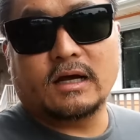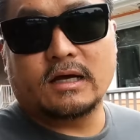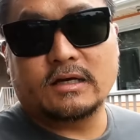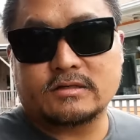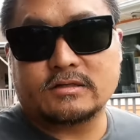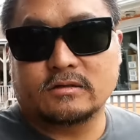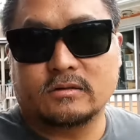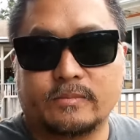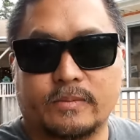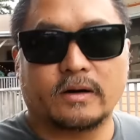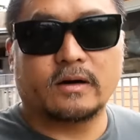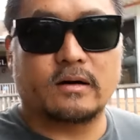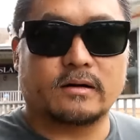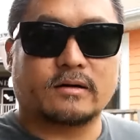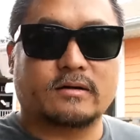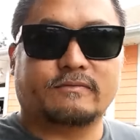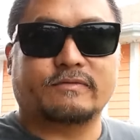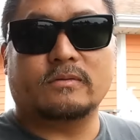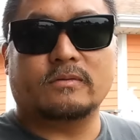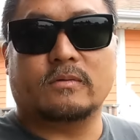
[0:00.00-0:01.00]
the national
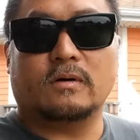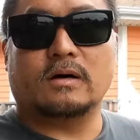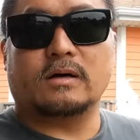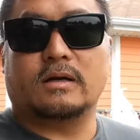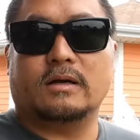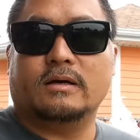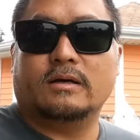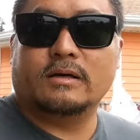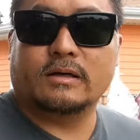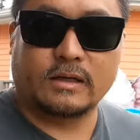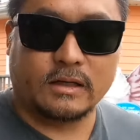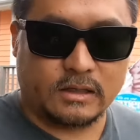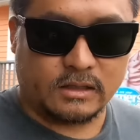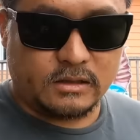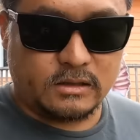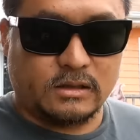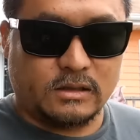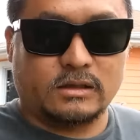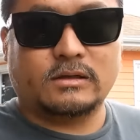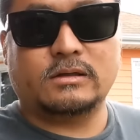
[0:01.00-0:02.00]
park if we want to
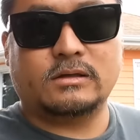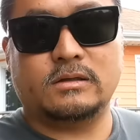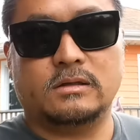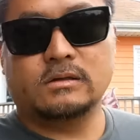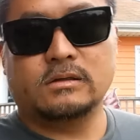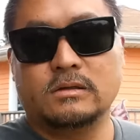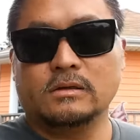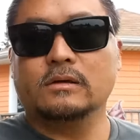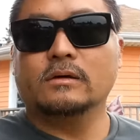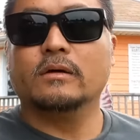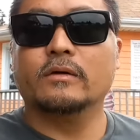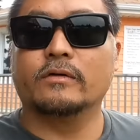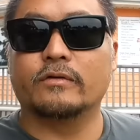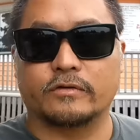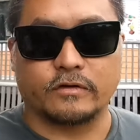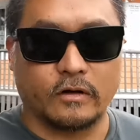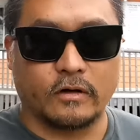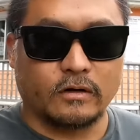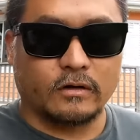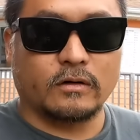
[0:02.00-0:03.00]
get in there.
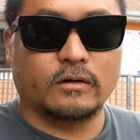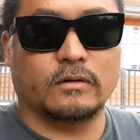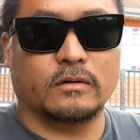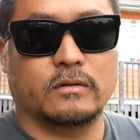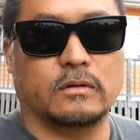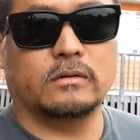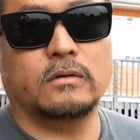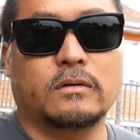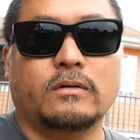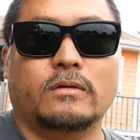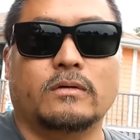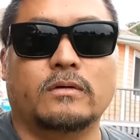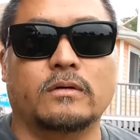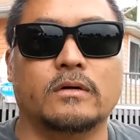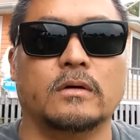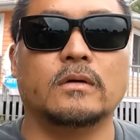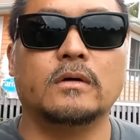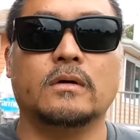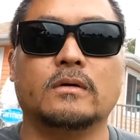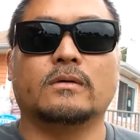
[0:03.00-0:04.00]
So
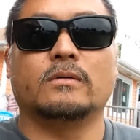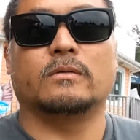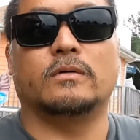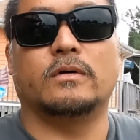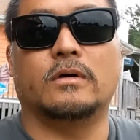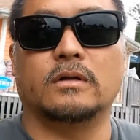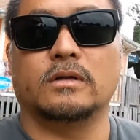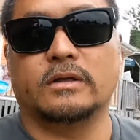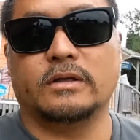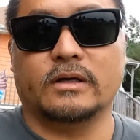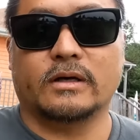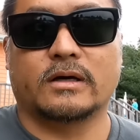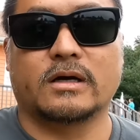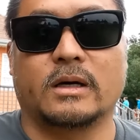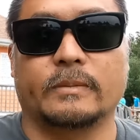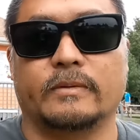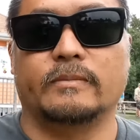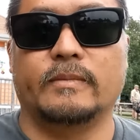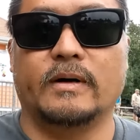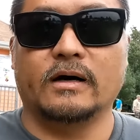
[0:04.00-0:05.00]
we're only a
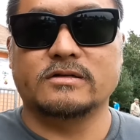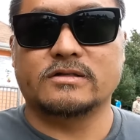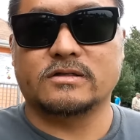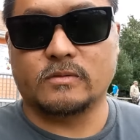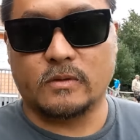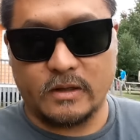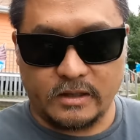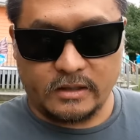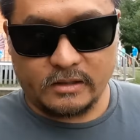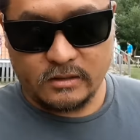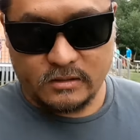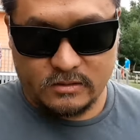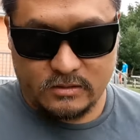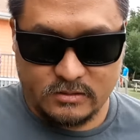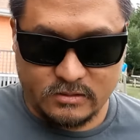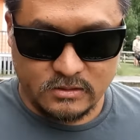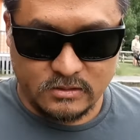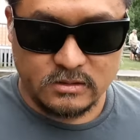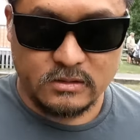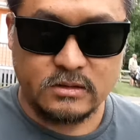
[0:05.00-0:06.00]
couple miles away.
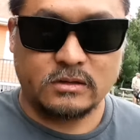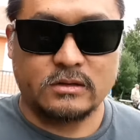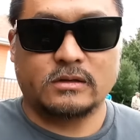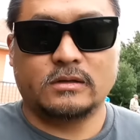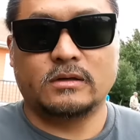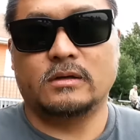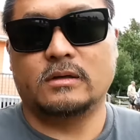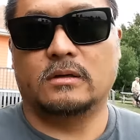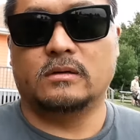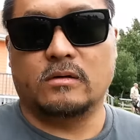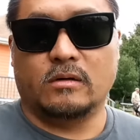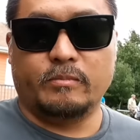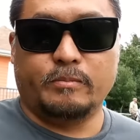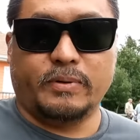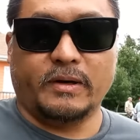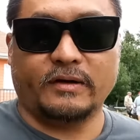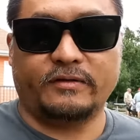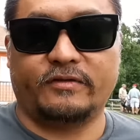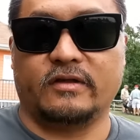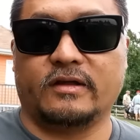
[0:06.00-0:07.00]
We're
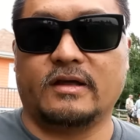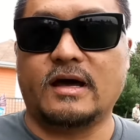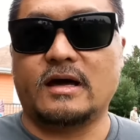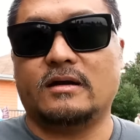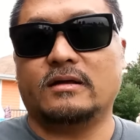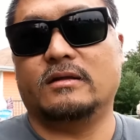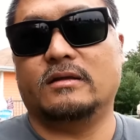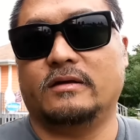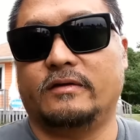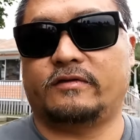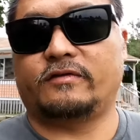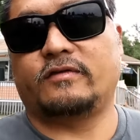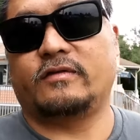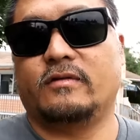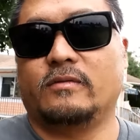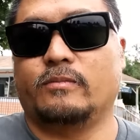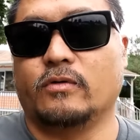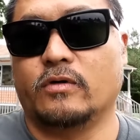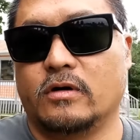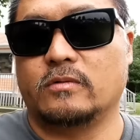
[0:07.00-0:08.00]
busting out of
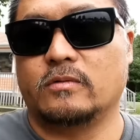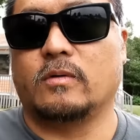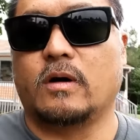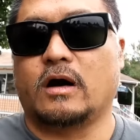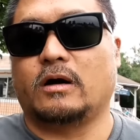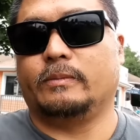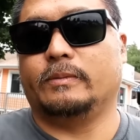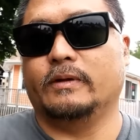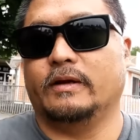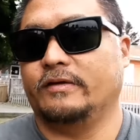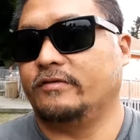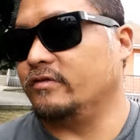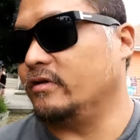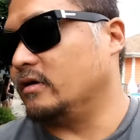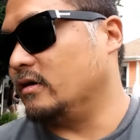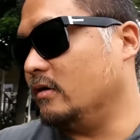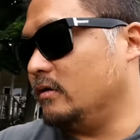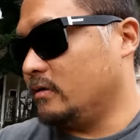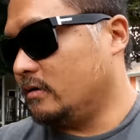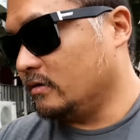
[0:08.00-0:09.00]
this boardwalk place
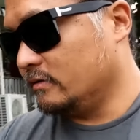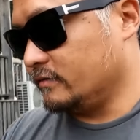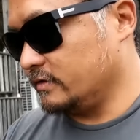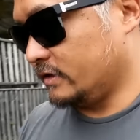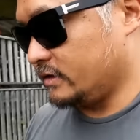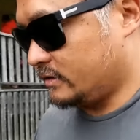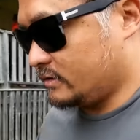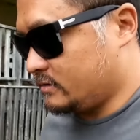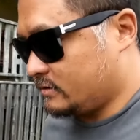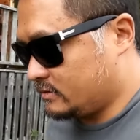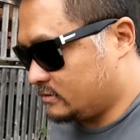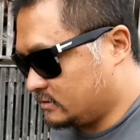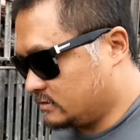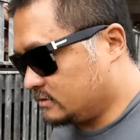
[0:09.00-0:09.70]
and going over there.